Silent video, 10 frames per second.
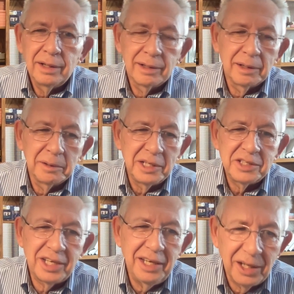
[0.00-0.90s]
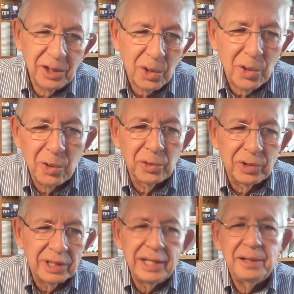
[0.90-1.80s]
CEO, the
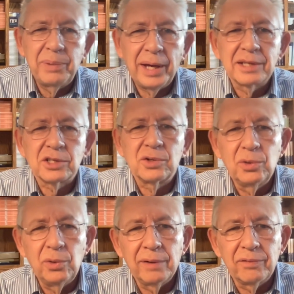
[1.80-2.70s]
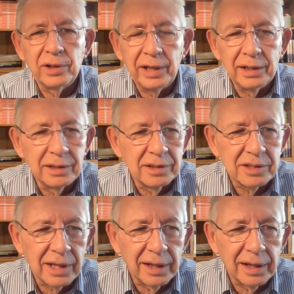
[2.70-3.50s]
lead pastor, whoever it is,